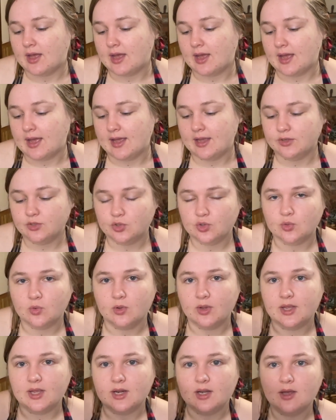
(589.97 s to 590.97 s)

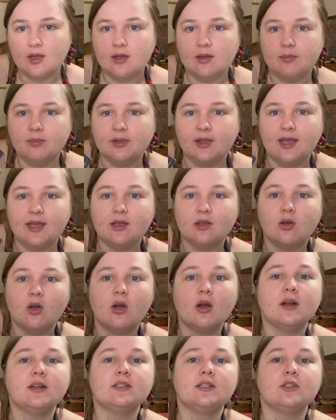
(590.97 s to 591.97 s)
Asteroid playing cards.